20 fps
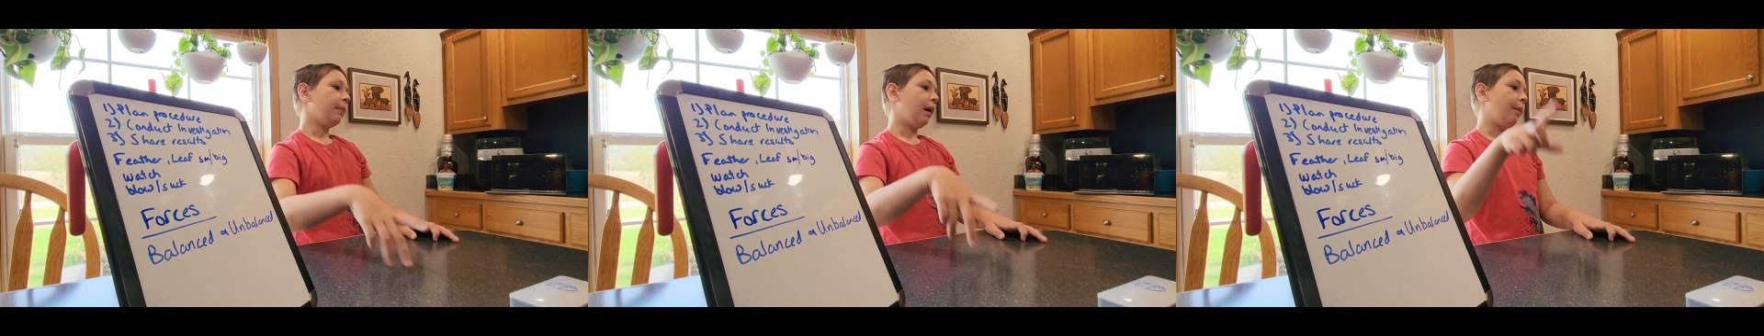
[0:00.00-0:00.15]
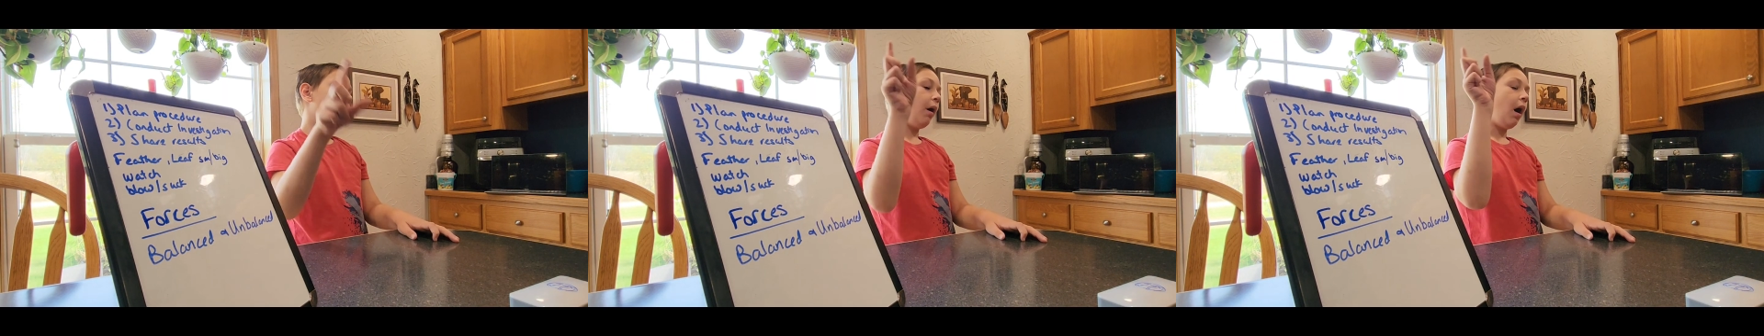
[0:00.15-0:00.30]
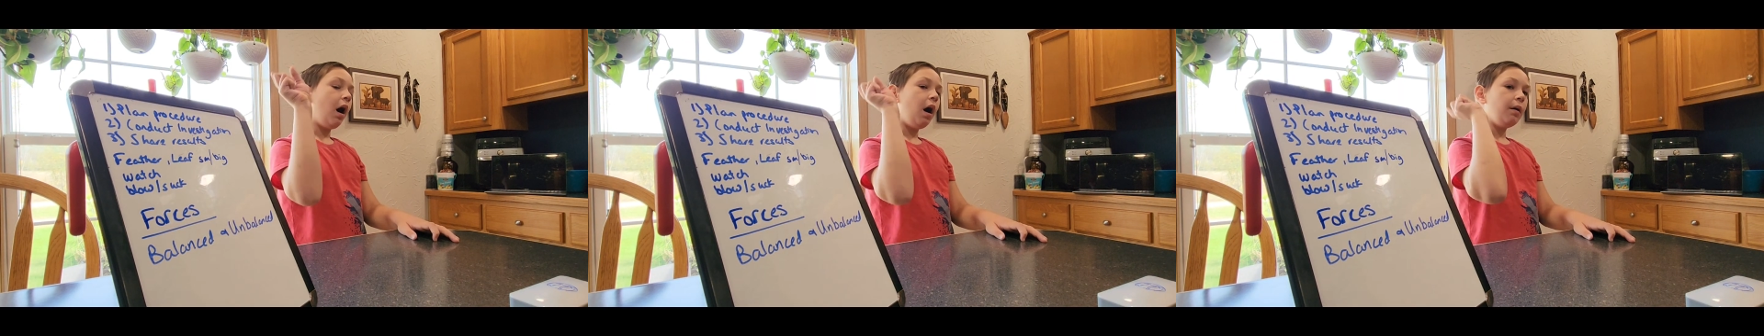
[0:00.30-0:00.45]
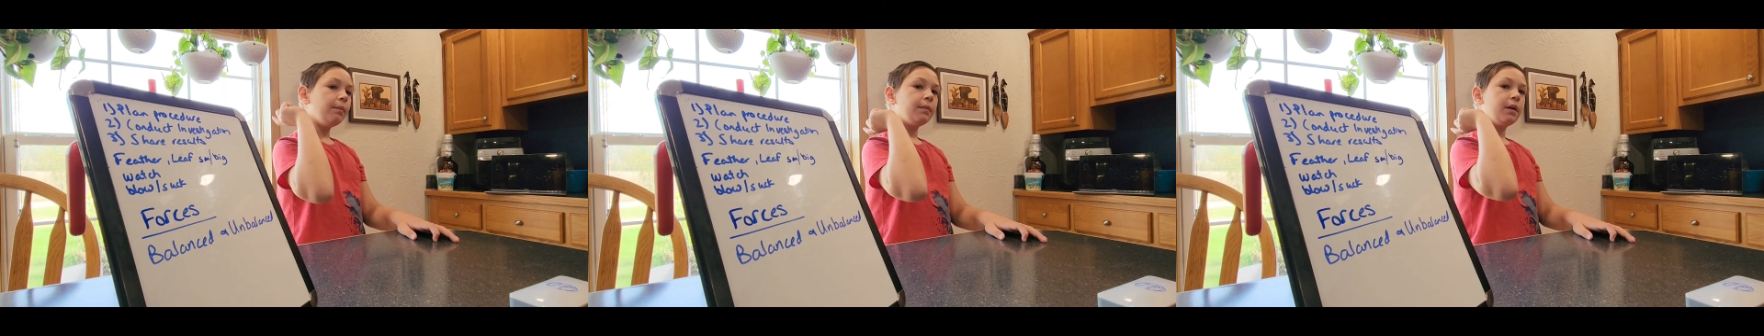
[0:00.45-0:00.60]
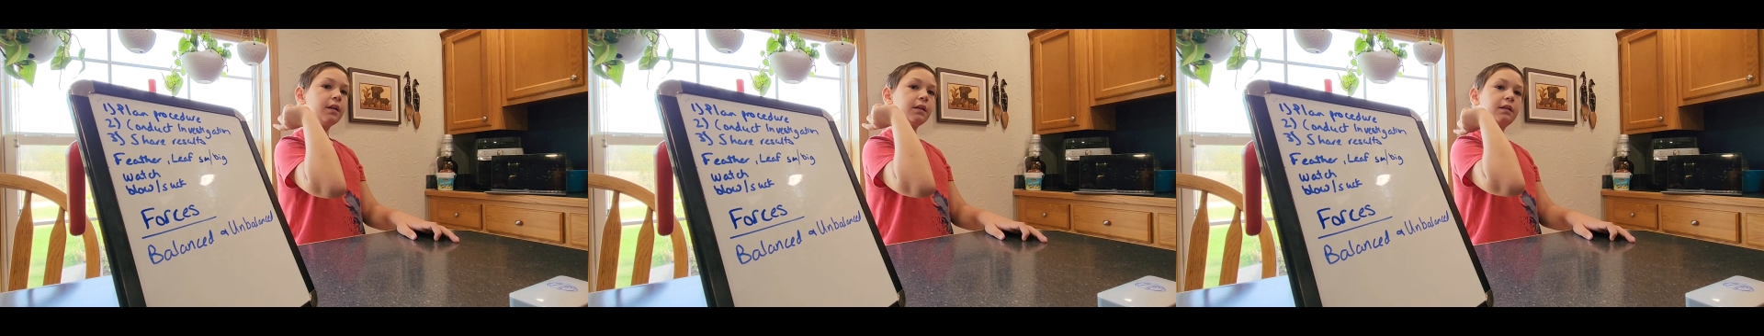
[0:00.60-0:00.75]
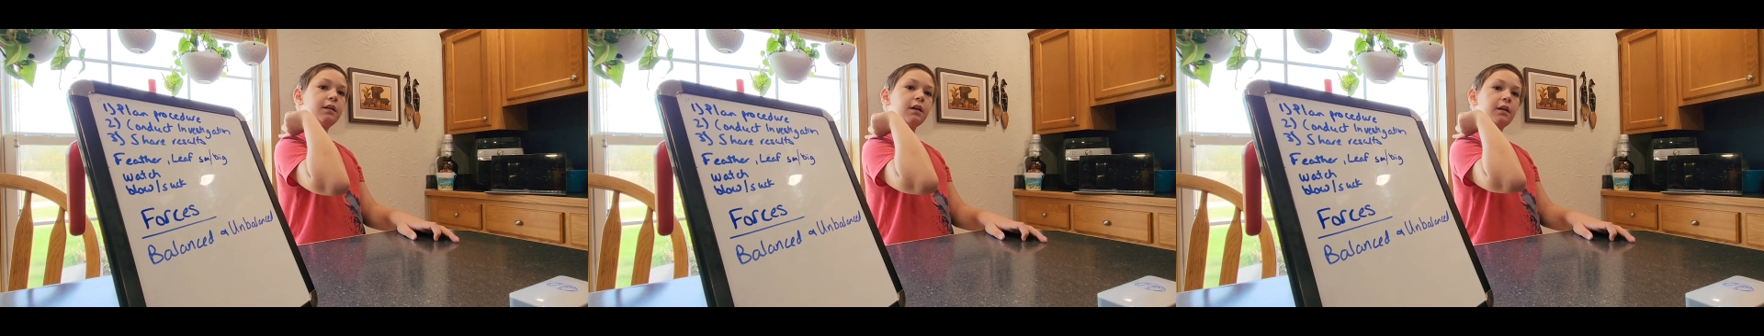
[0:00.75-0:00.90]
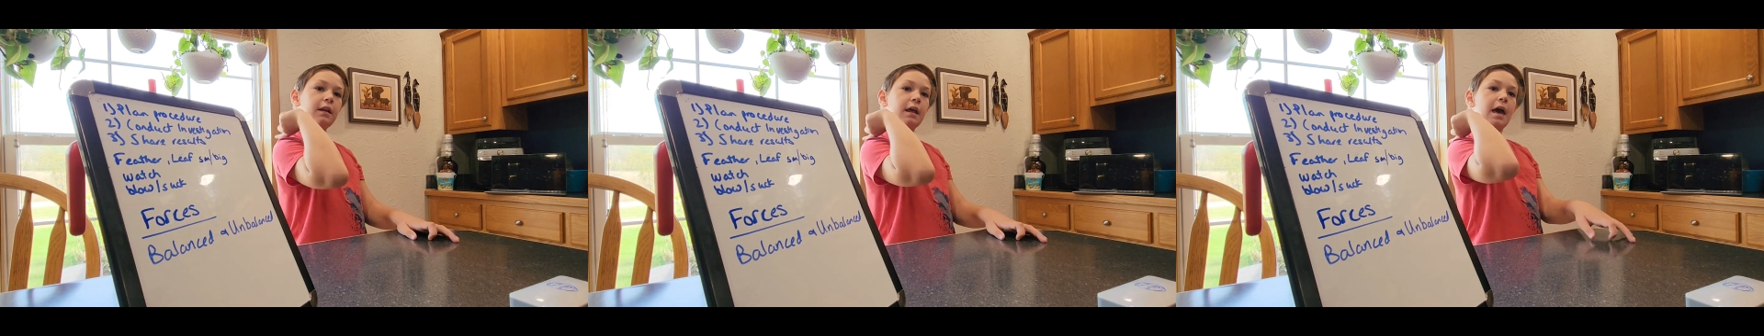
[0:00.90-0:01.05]
My mom
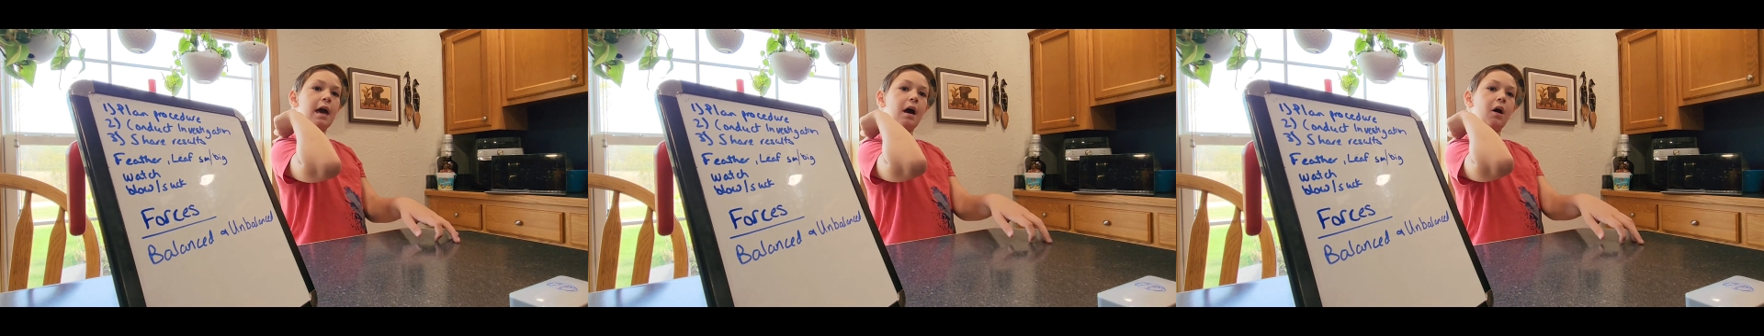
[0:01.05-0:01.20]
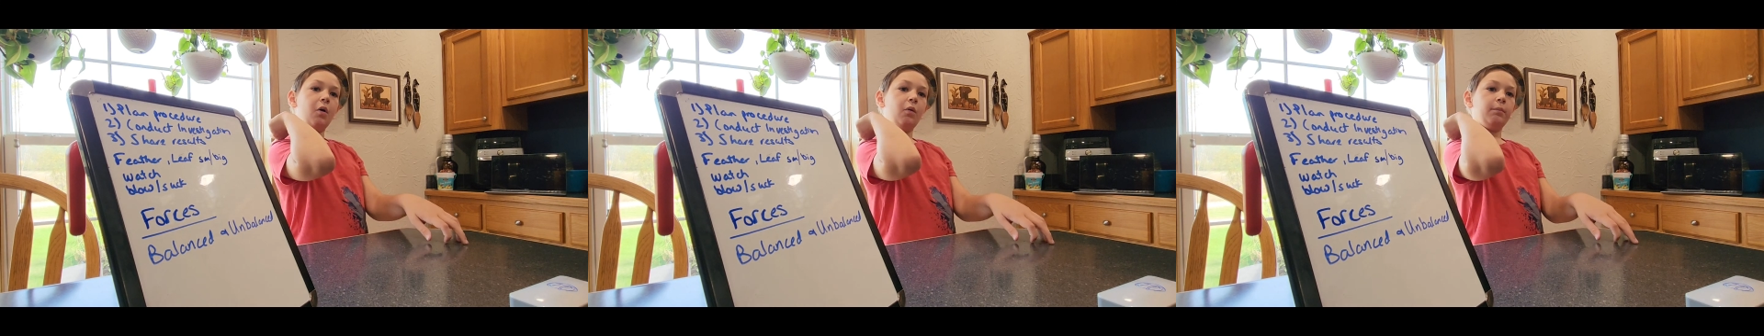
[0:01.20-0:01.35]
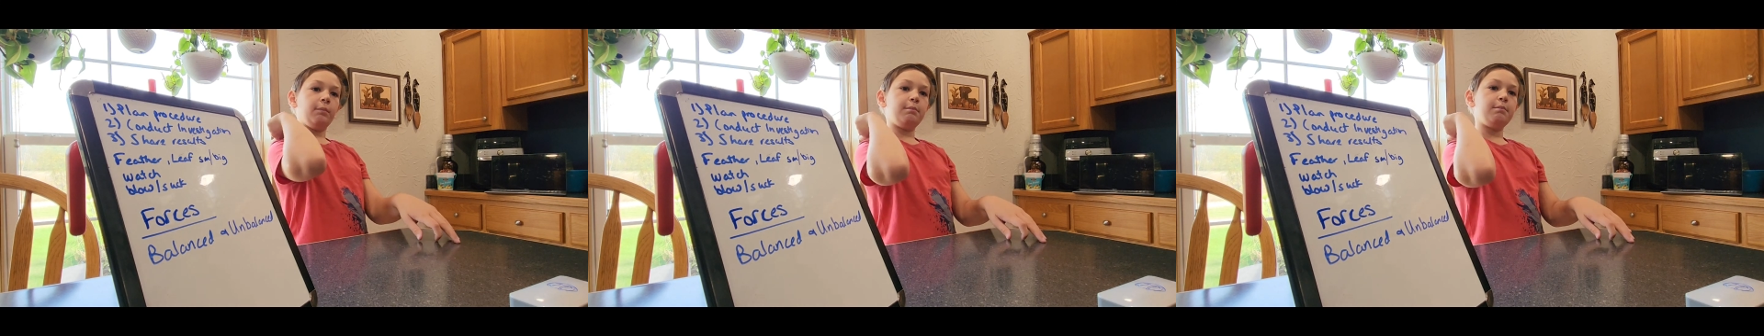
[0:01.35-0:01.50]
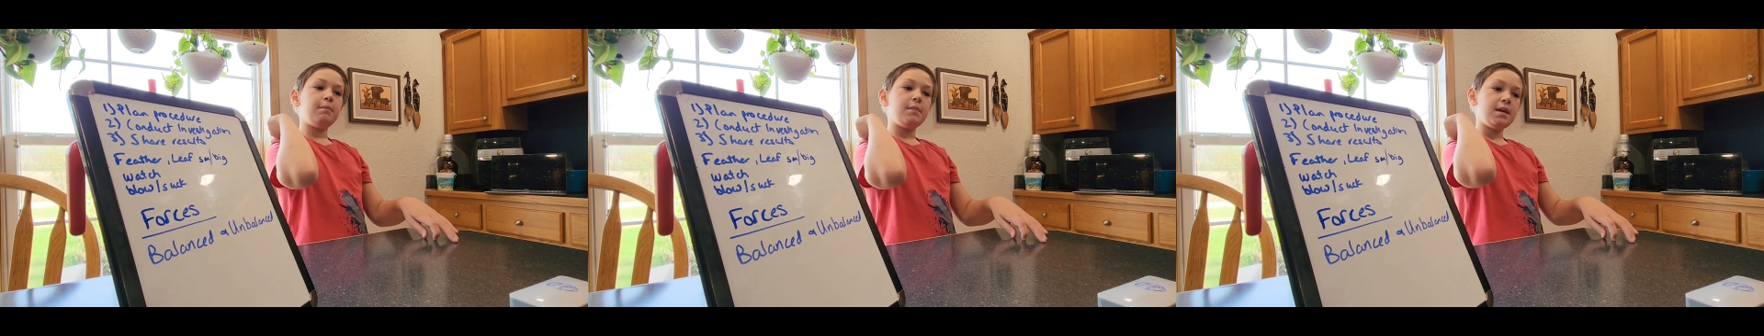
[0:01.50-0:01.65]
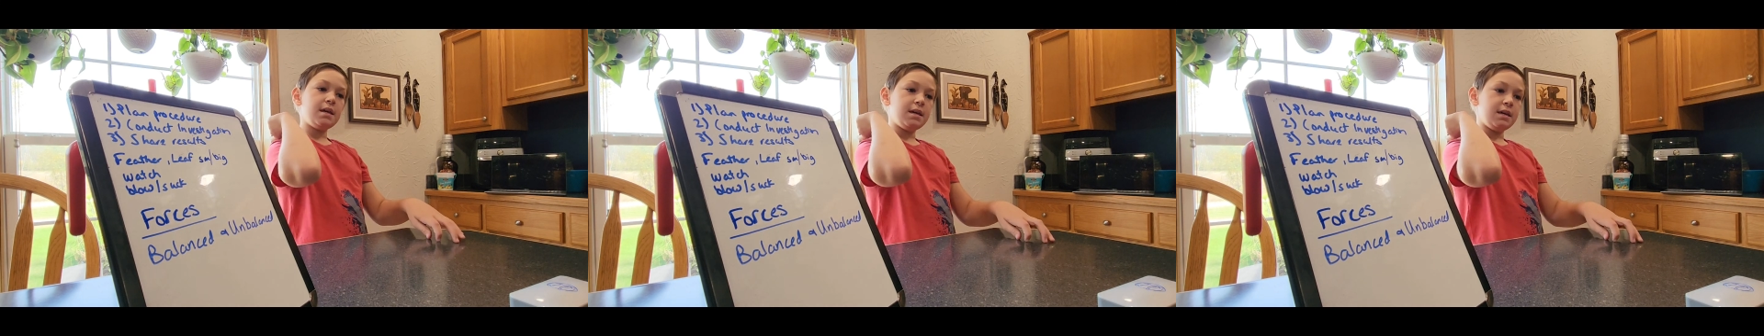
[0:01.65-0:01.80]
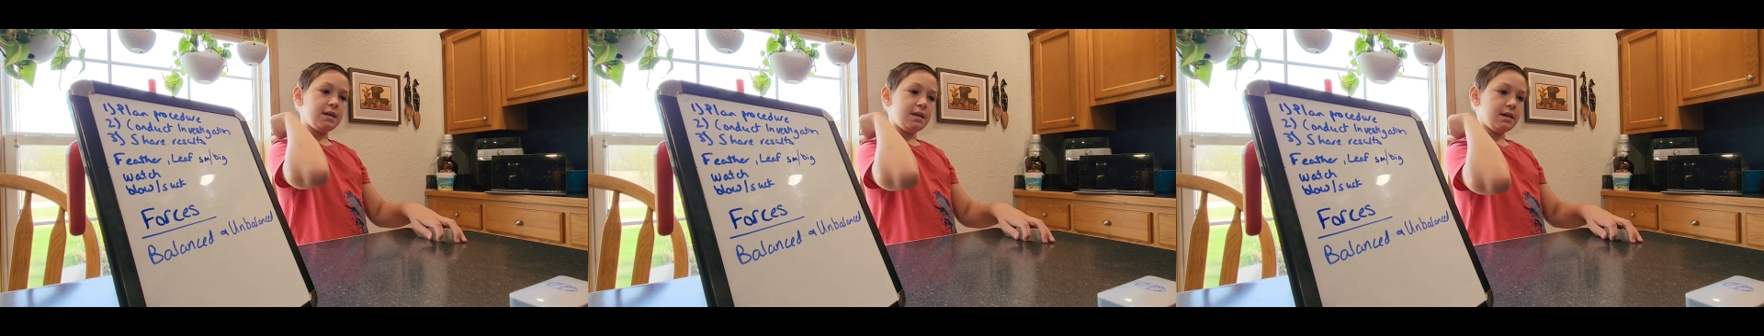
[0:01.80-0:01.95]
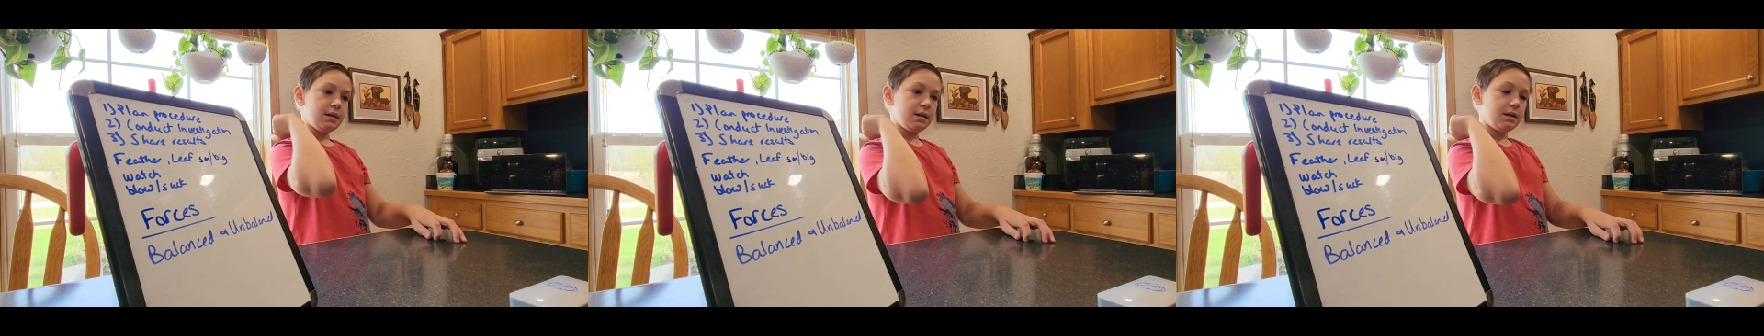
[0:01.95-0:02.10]
is going to help
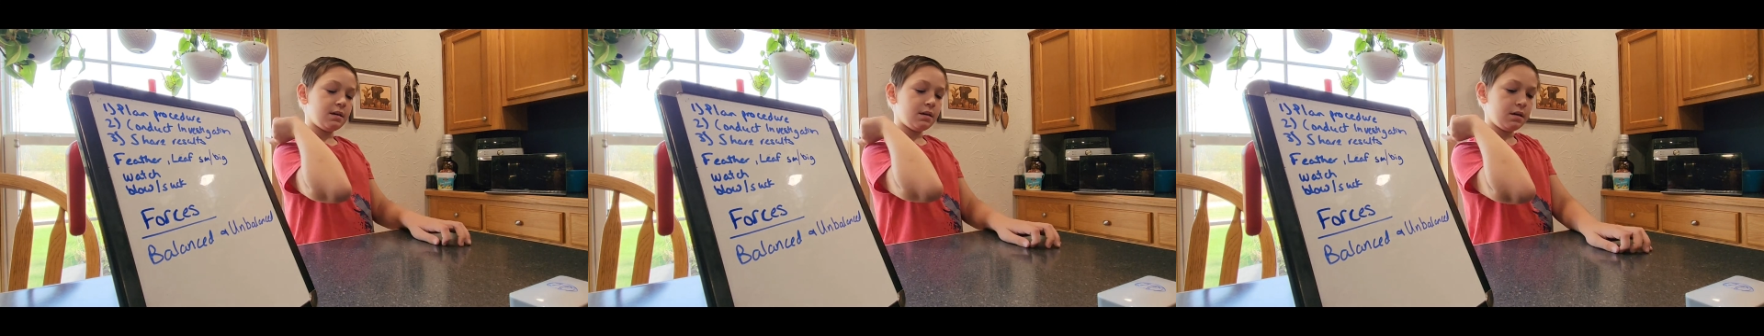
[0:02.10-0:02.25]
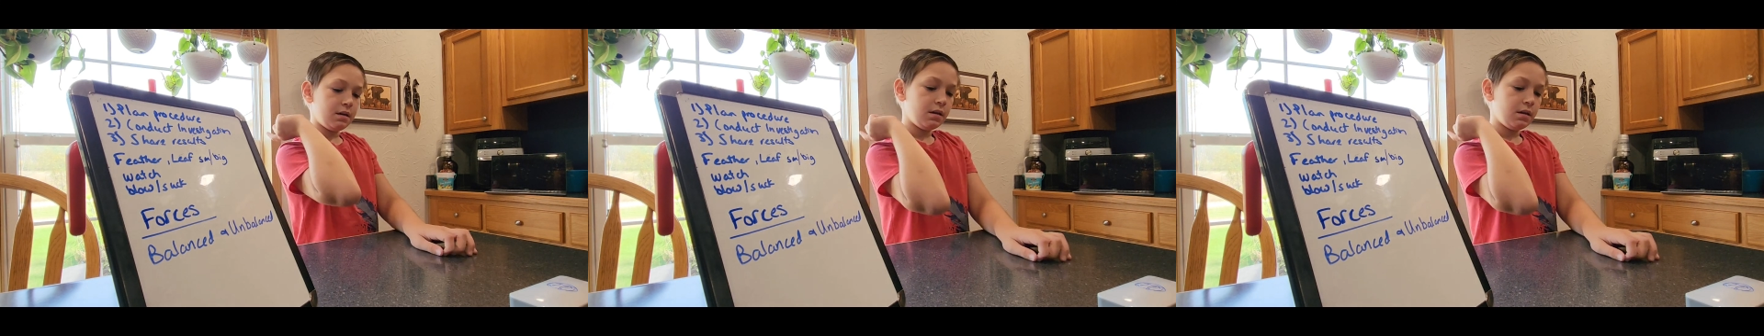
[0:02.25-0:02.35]
me